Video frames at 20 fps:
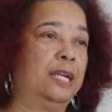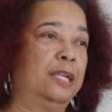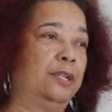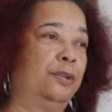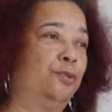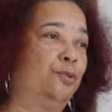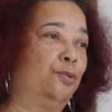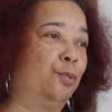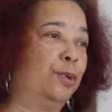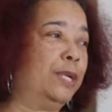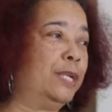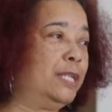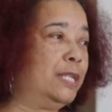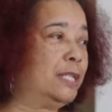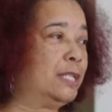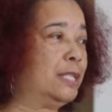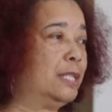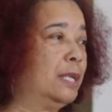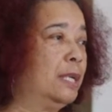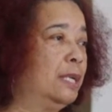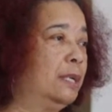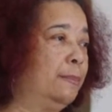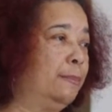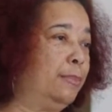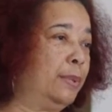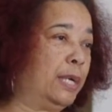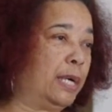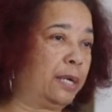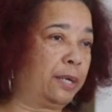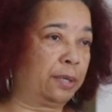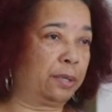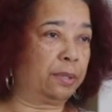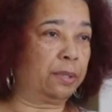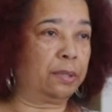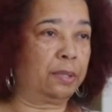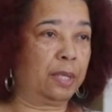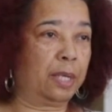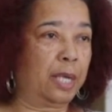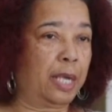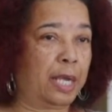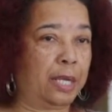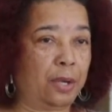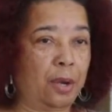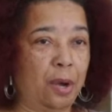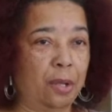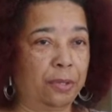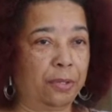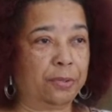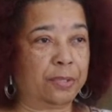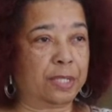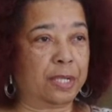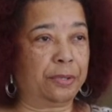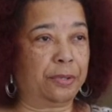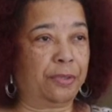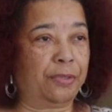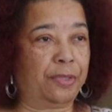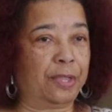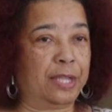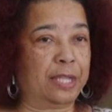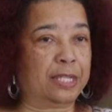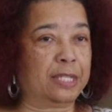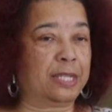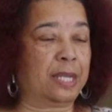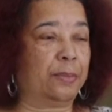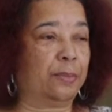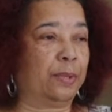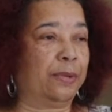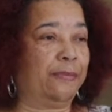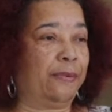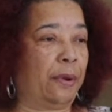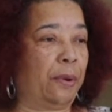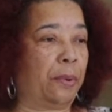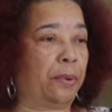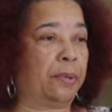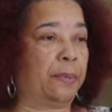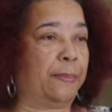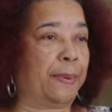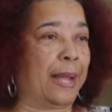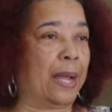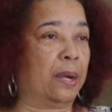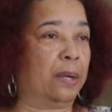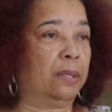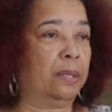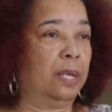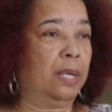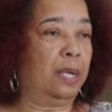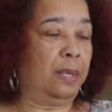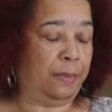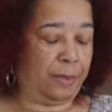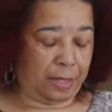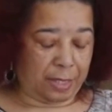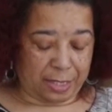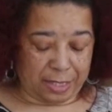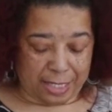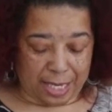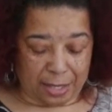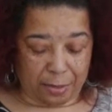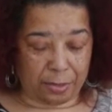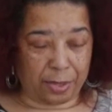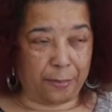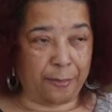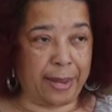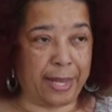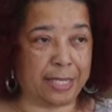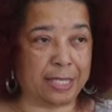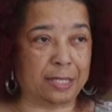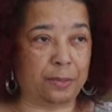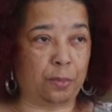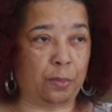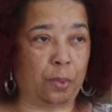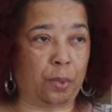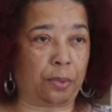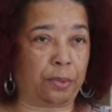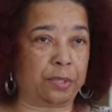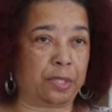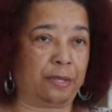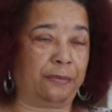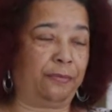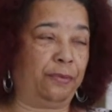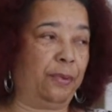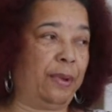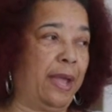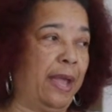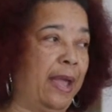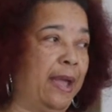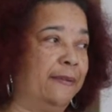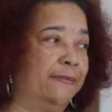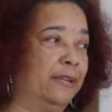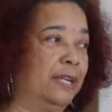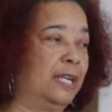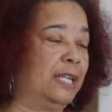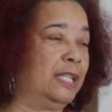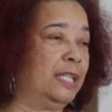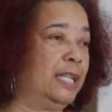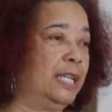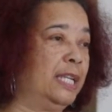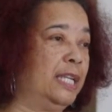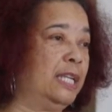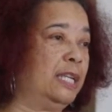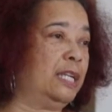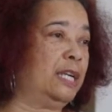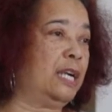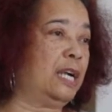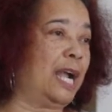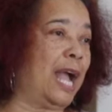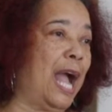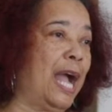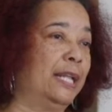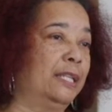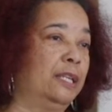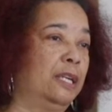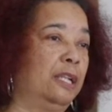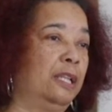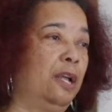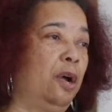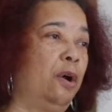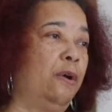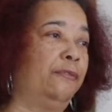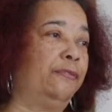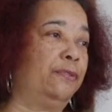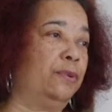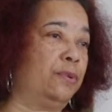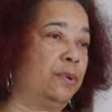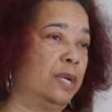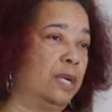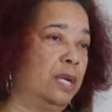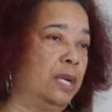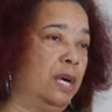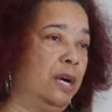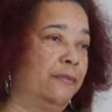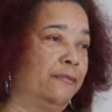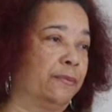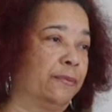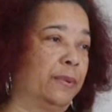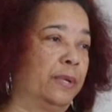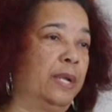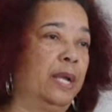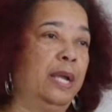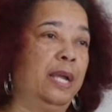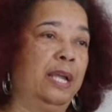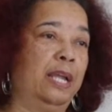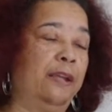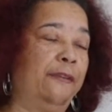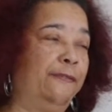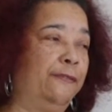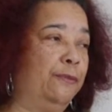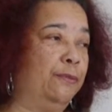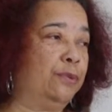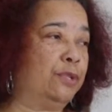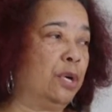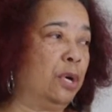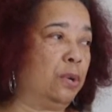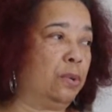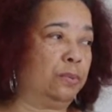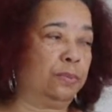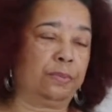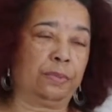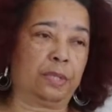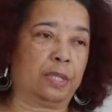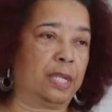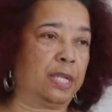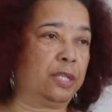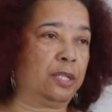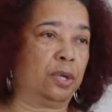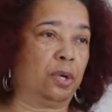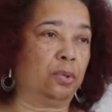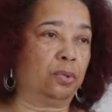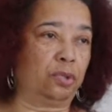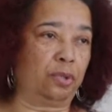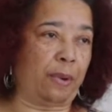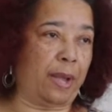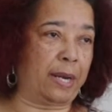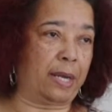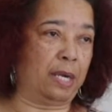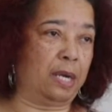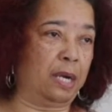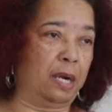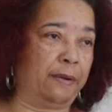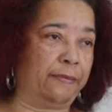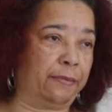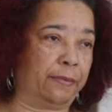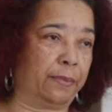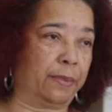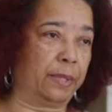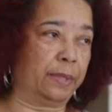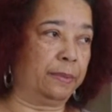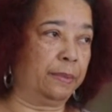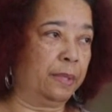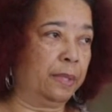grease, butter, and all those other things that we've heard about, because that only makes it worse. If you have a clean cotton cloth, you can cover it. If you don't, then don't try to cover it.